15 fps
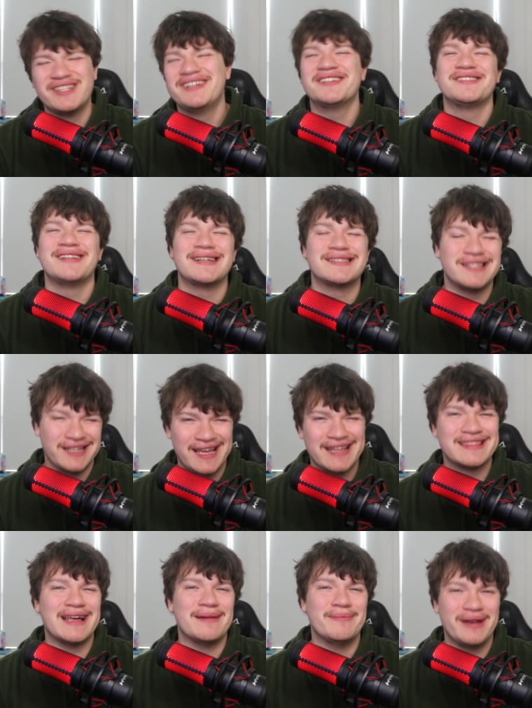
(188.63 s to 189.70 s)
that he doesn't actually
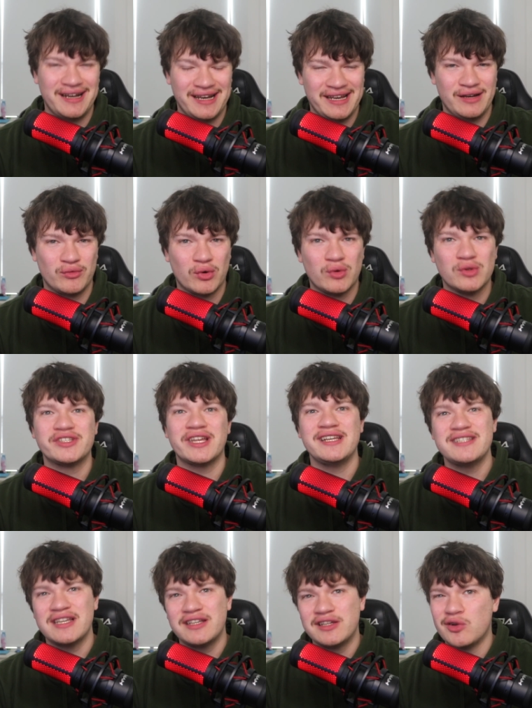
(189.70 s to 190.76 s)
get that many leading roles, and
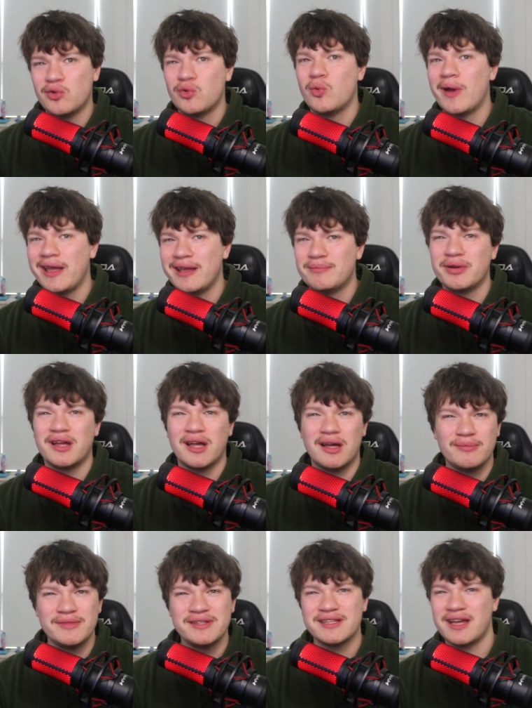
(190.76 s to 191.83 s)
he's had to go away and
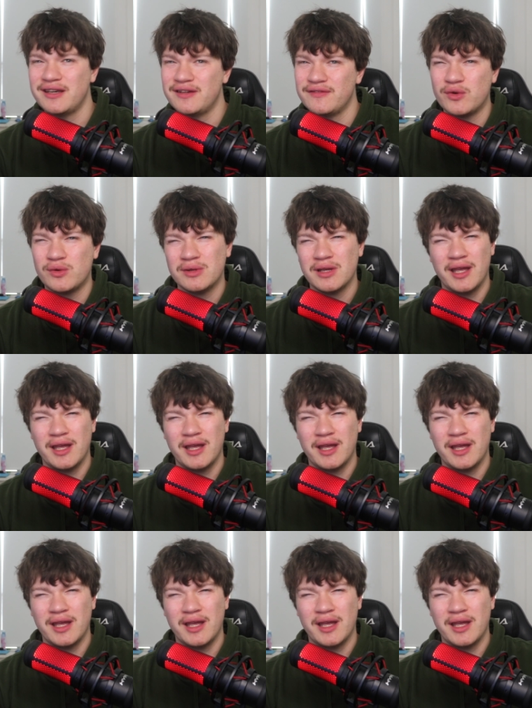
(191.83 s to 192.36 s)
become this kind of